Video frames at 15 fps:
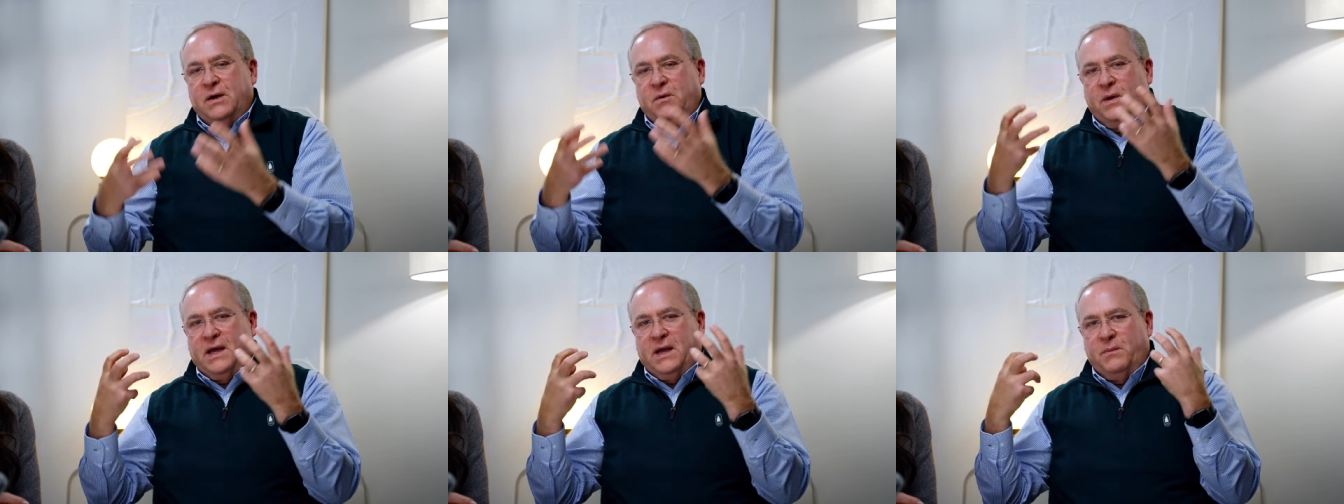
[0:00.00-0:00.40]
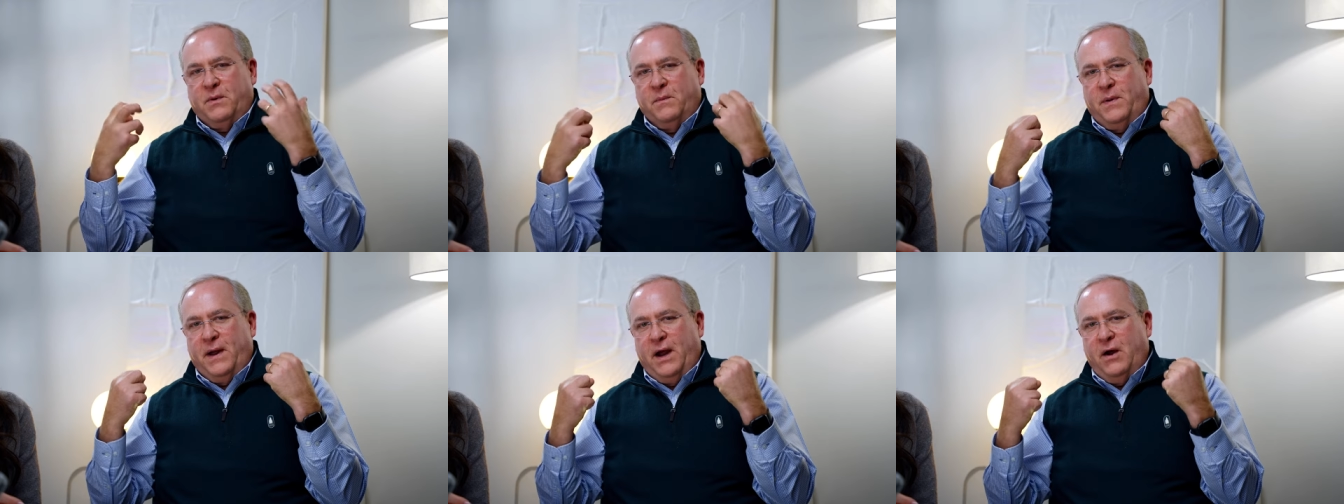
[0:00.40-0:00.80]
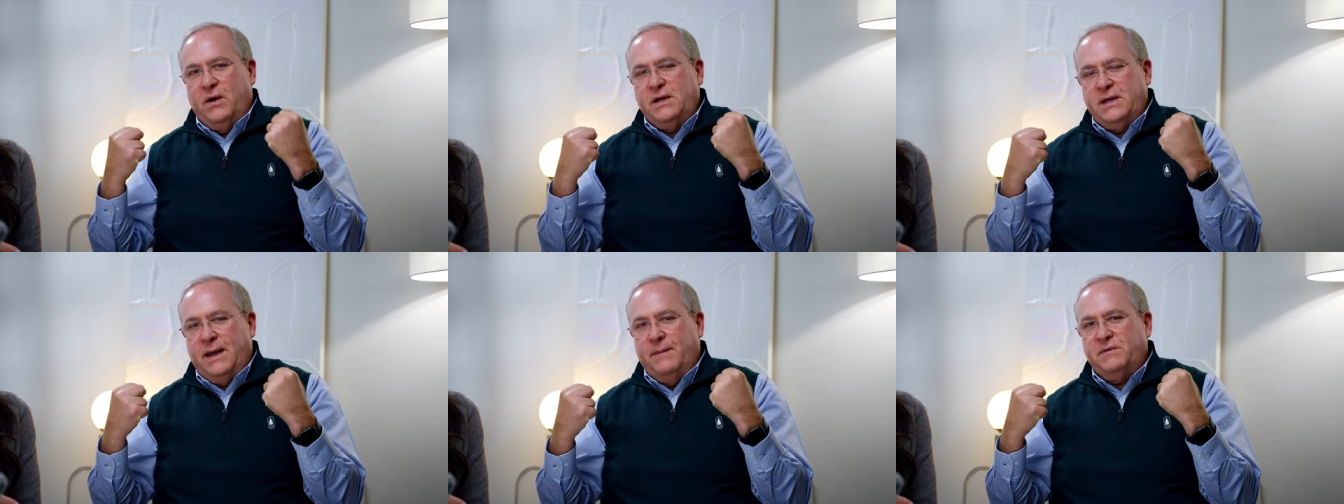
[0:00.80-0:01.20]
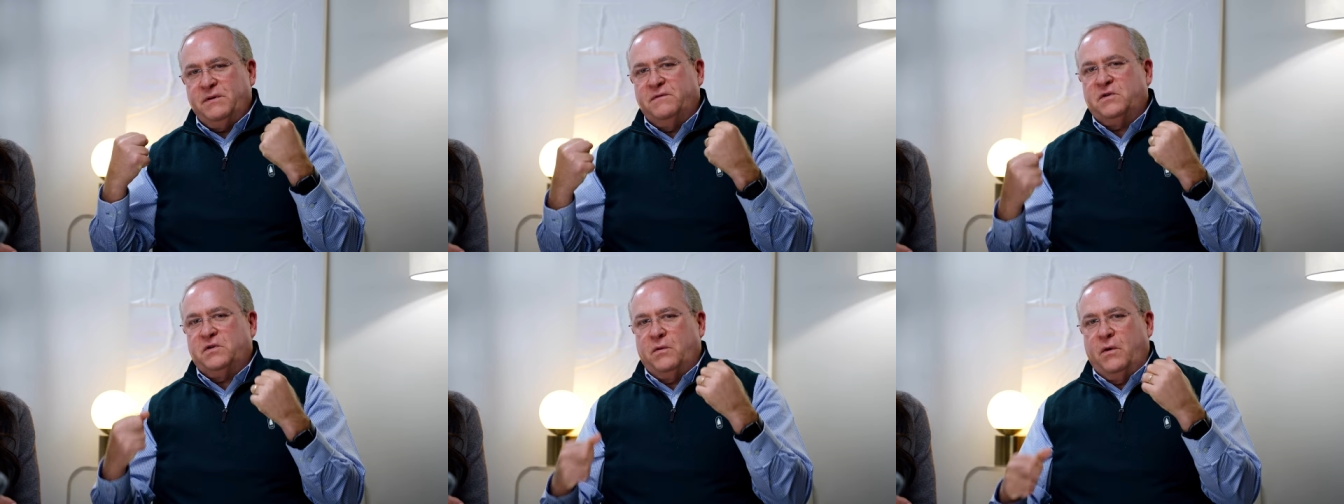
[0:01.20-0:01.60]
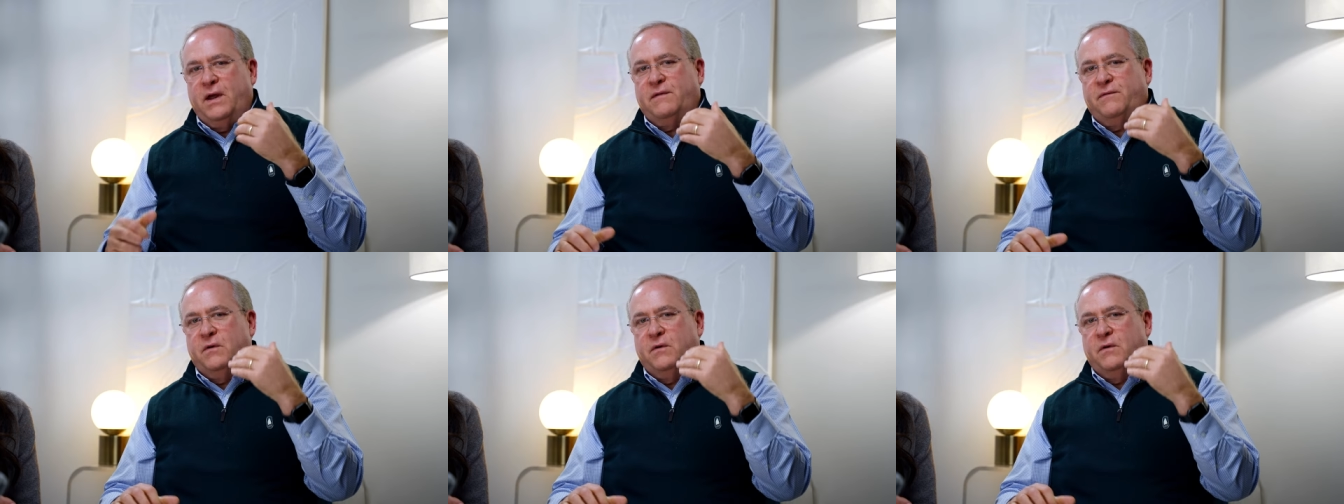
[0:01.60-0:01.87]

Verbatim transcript: we can prepare in times of strength